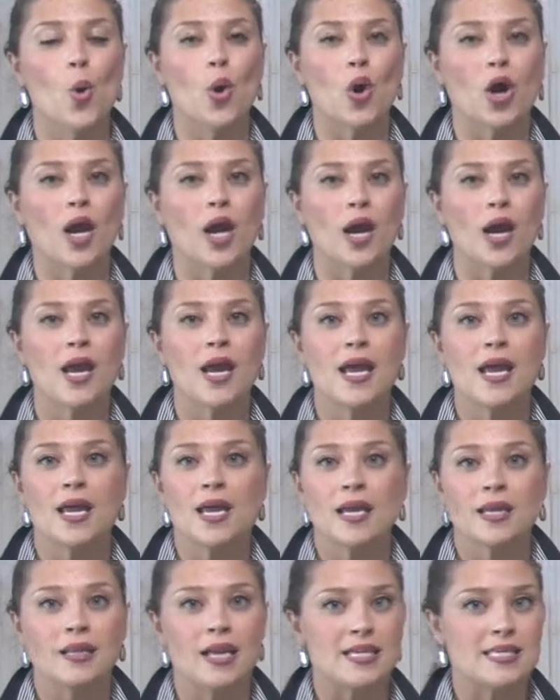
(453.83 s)
Or
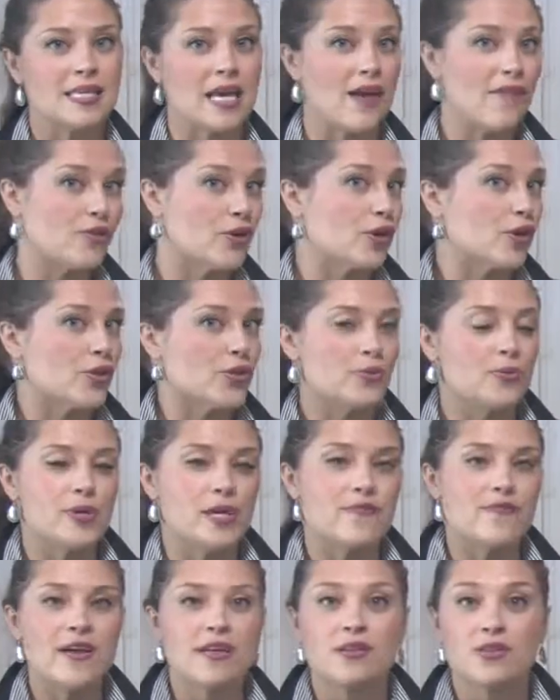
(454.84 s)
let's say if you're
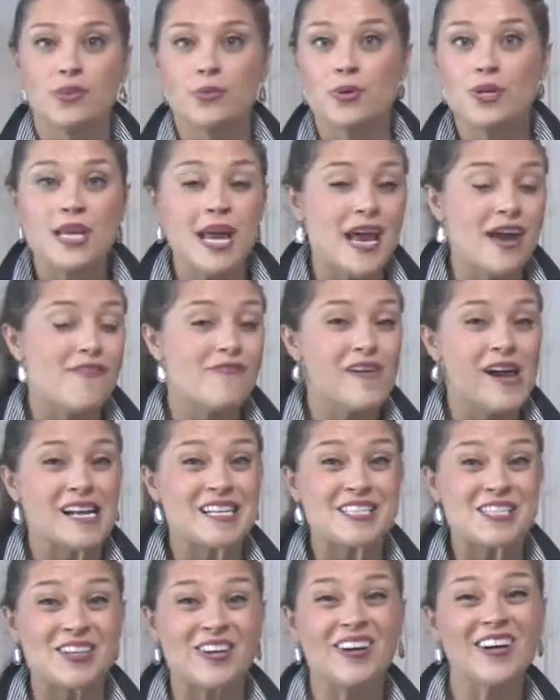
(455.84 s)
a three-day
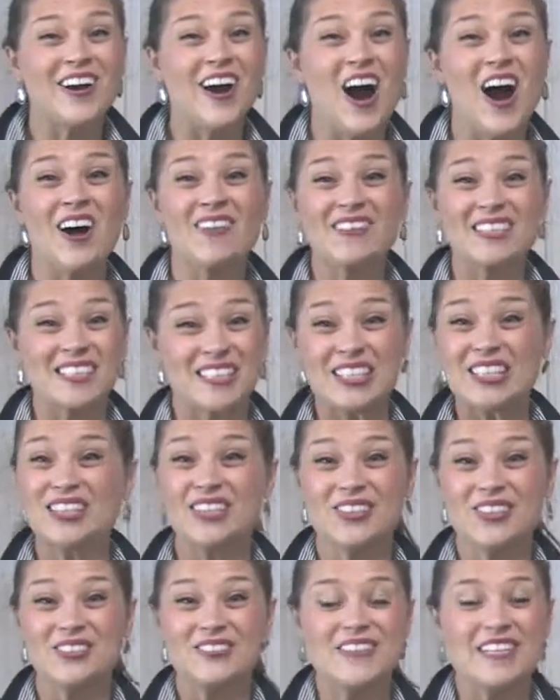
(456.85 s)
eventer,
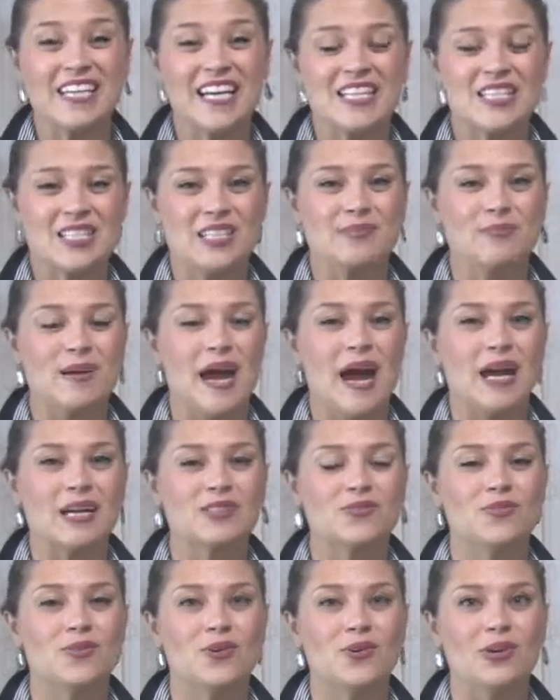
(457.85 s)
obviously those weekends are
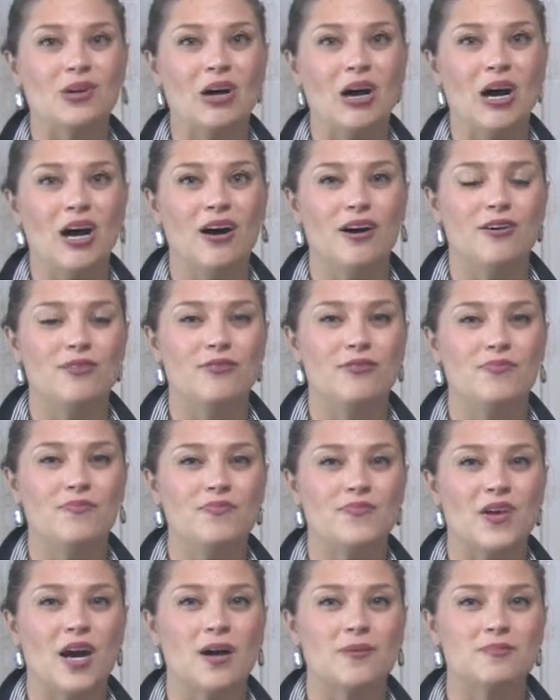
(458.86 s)
packed full
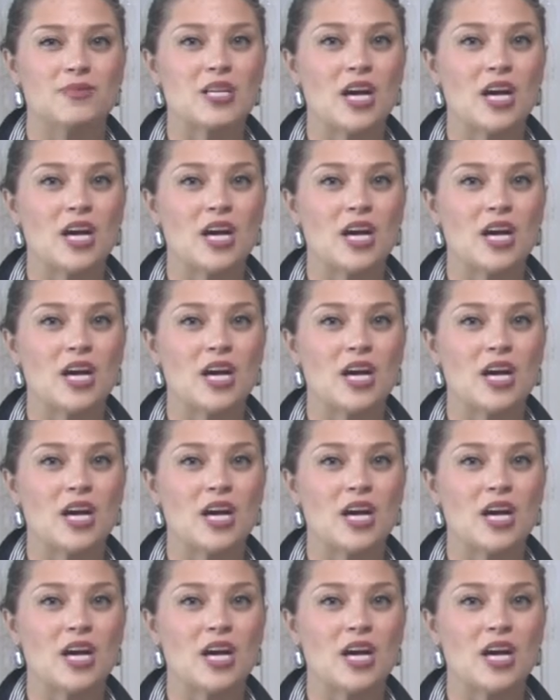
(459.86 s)
of